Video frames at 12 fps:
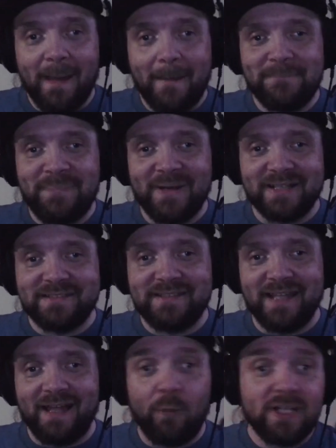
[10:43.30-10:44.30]
But
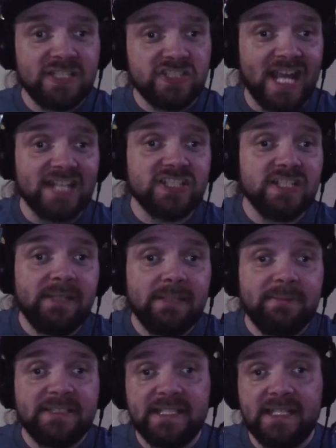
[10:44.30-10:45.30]
what did
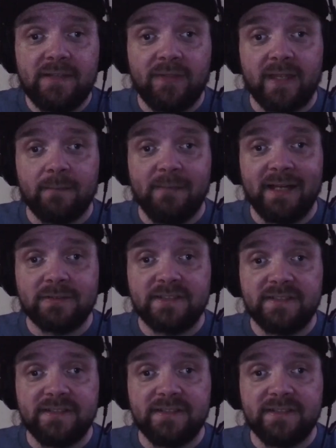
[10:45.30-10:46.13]
ChatGPT think about